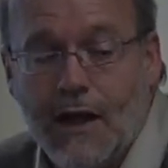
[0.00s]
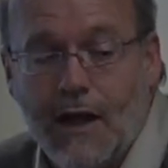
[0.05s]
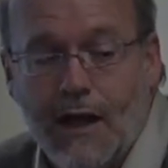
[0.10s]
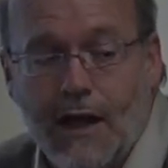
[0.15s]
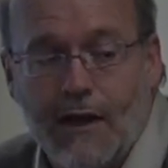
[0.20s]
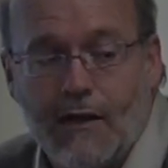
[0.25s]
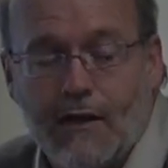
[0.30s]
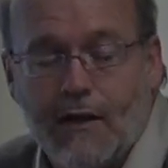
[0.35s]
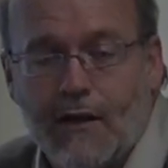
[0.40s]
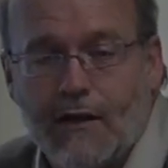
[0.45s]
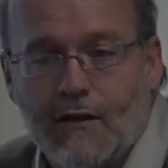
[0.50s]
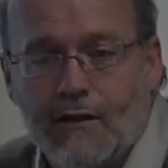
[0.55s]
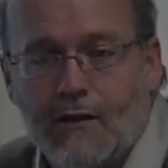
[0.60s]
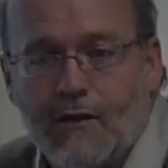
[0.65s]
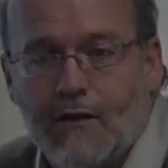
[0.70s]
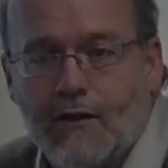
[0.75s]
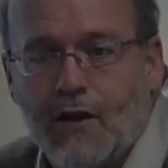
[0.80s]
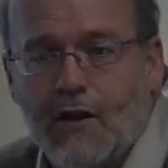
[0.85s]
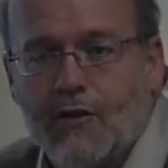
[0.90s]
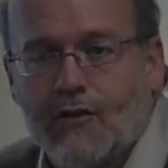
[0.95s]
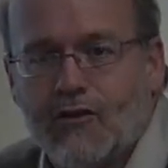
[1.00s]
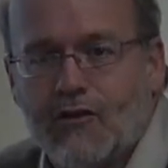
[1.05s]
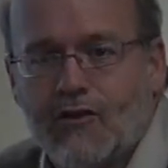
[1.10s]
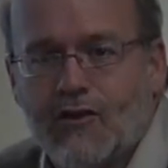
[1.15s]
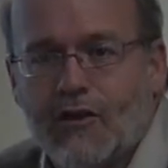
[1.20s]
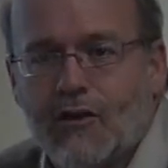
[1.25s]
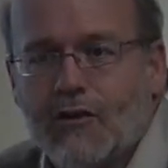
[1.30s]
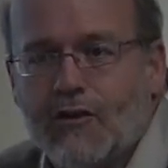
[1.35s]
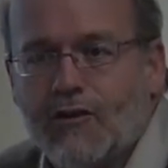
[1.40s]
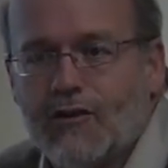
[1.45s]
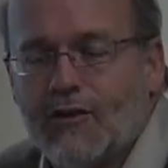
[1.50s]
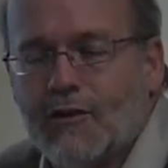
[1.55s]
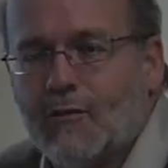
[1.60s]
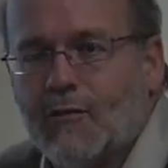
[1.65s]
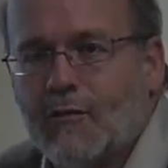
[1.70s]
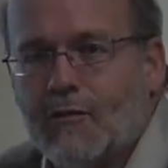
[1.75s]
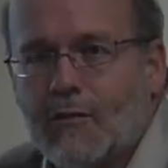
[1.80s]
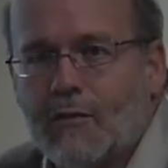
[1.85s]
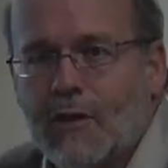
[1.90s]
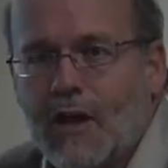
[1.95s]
And there's still some,